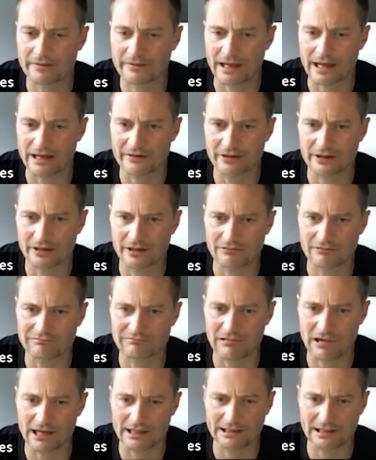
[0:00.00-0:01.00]
that her
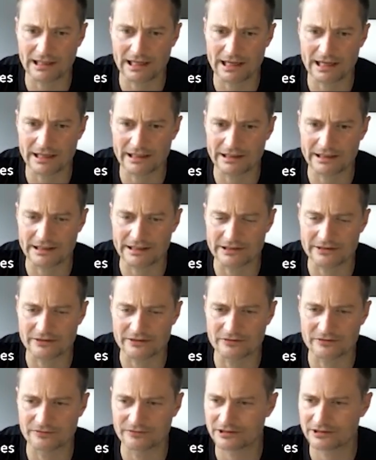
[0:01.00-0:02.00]
right leg is
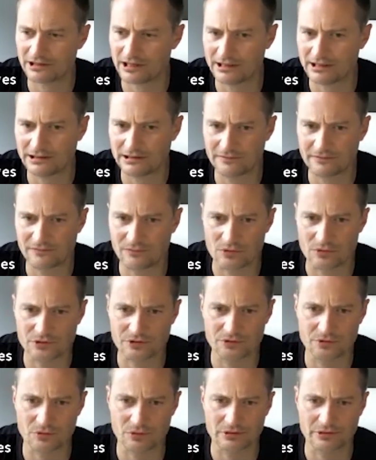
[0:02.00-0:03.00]
slightly
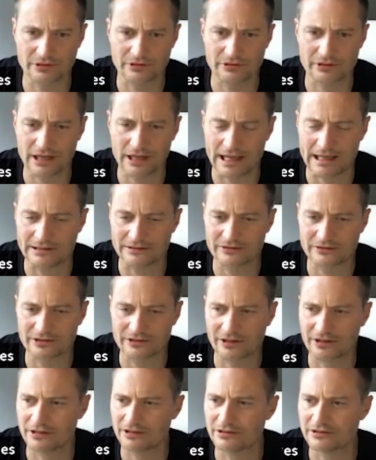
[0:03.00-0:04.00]
foreshortened and
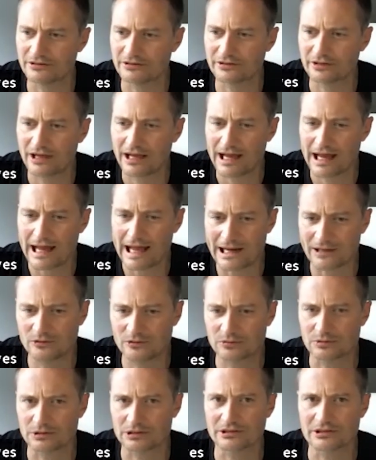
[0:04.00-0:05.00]
turned
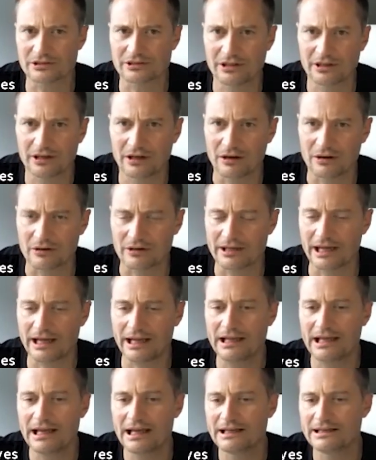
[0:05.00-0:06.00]
outwards.
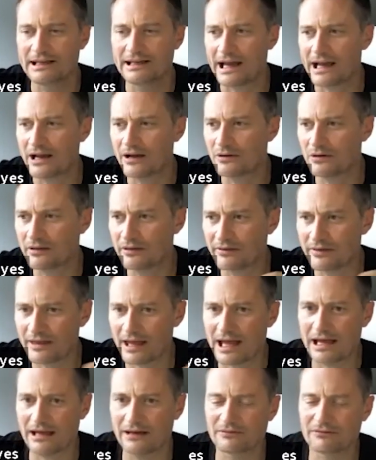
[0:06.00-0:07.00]
Okay, now
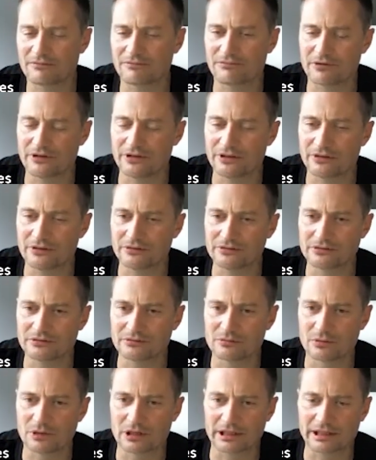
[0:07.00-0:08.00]
that for you
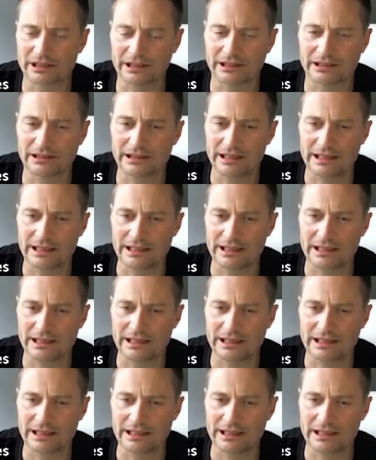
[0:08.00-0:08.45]
working